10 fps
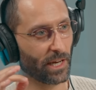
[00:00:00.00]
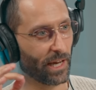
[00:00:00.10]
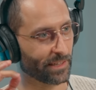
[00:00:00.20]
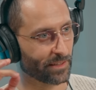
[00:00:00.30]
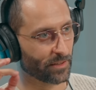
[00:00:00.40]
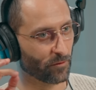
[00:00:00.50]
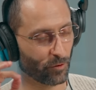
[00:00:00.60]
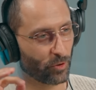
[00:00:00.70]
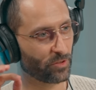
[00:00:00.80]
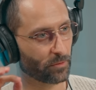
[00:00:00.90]
and
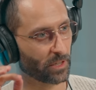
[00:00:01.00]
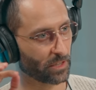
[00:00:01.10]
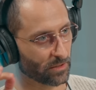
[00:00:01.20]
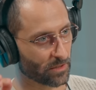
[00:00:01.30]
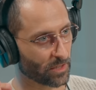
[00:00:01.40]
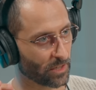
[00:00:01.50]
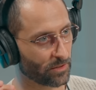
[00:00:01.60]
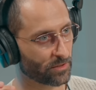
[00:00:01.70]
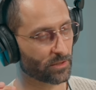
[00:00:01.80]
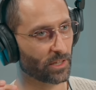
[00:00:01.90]
voice my
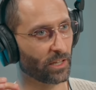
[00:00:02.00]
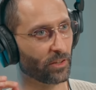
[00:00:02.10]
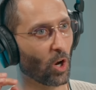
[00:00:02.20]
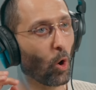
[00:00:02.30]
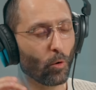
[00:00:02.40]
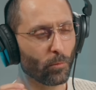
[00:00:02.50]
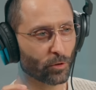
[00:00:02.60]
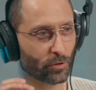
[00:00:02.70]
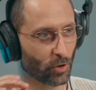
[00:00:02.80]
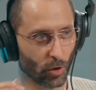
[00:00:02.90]
concerns, and
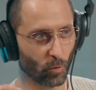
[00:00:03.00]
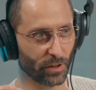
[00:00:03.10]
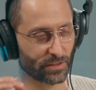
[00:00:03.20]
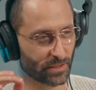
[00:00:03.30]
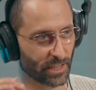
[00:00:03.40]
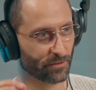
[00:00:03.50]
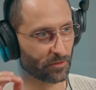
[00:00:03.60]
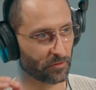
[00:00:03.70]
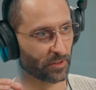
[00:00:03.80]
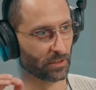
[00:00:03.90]
almost always never
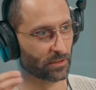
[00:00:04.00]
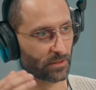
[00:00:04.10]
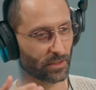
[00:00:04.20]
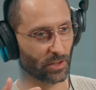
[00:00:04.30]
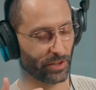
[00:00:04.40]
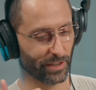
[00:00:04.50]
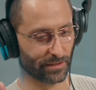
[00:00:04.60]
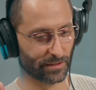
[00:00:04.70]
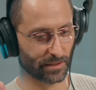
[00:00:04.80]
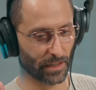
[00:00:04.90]
felt
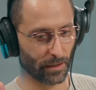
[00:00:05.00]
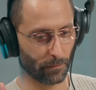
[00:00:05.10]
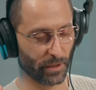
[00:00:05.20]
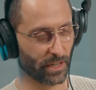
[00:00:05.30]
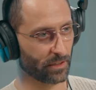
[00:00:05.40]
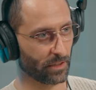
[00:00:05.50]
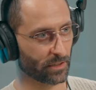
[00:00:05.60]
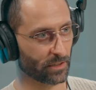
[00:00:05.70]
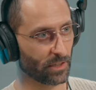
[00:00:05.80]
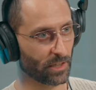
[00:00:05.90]
this barrier,